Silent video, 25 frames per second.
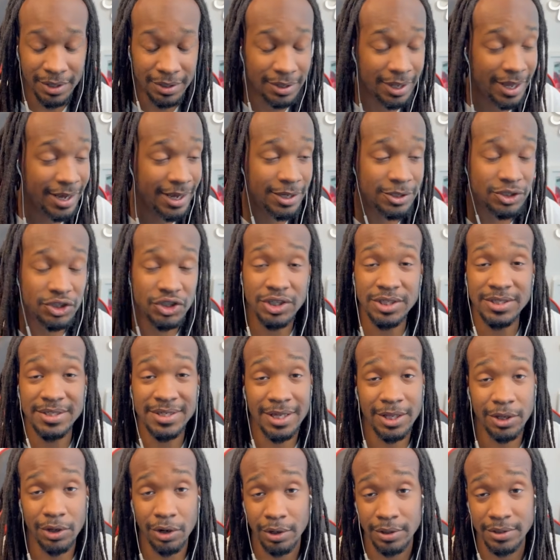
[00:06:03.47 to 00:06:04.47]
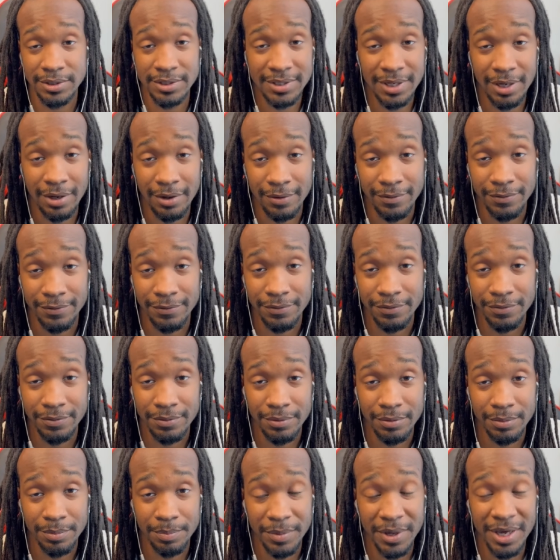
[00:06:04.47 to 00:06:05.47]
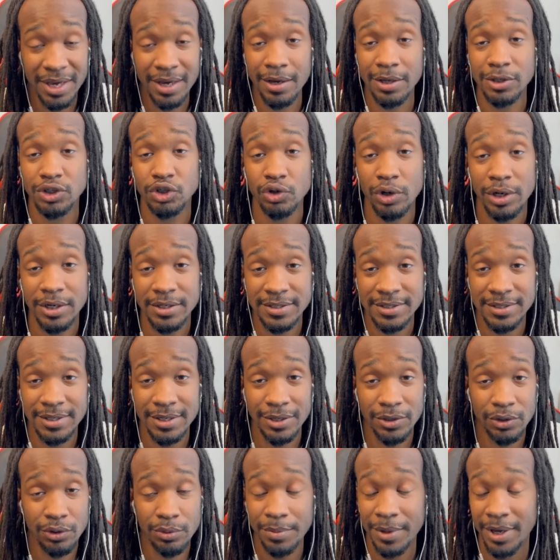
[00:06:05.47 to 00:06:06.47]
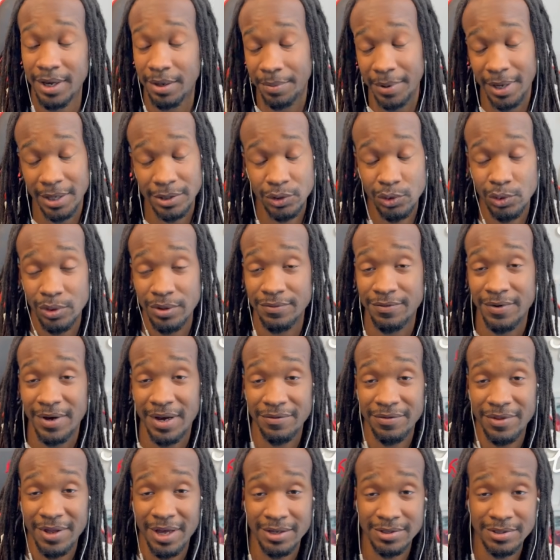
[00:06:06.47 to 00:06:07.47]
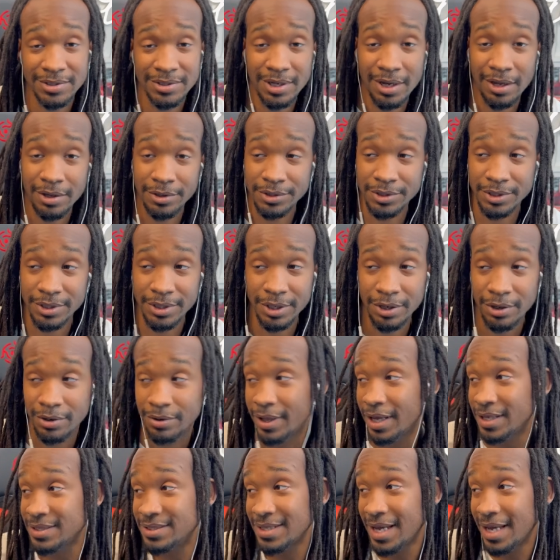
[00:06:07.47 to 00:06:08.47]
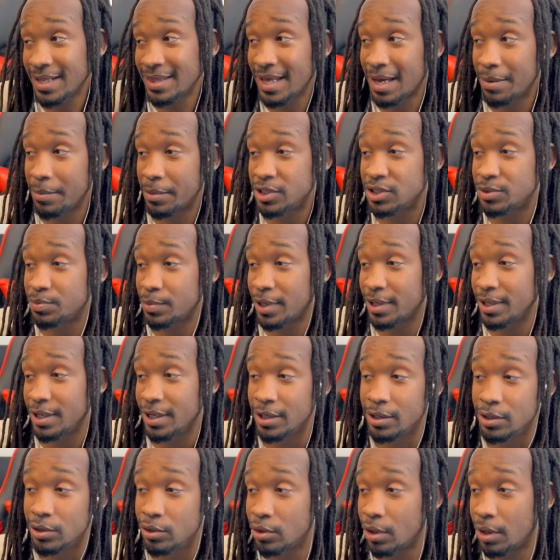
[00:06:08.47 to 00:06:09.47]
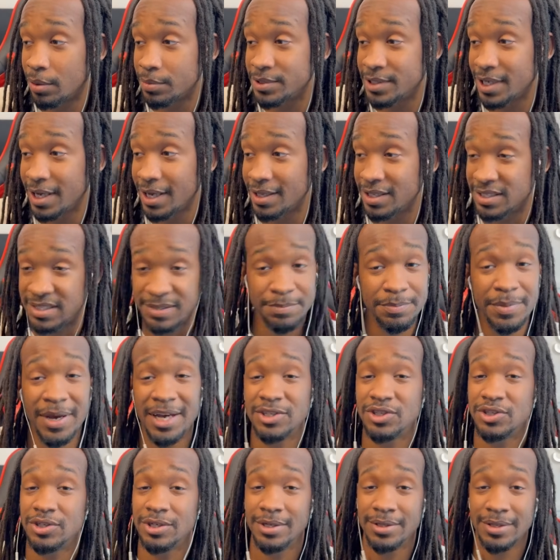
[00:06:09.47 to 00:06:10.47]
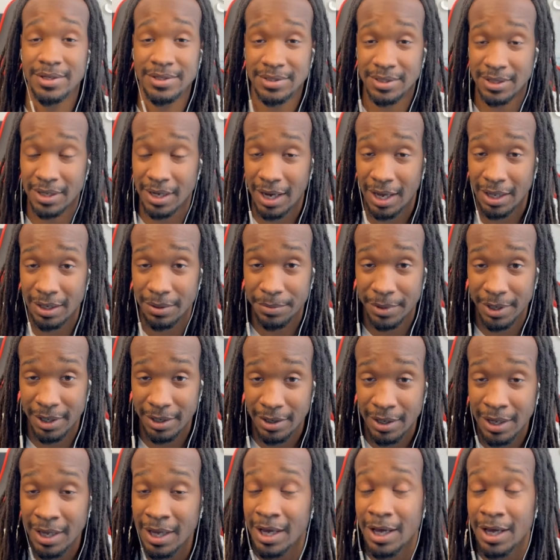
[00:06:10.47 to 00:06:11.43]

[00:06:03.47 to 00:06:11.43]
Like she said it herself. Being a trustee, you make about $25,000 a year. That's not that much money. You know what I'm saying? Especially in this economy.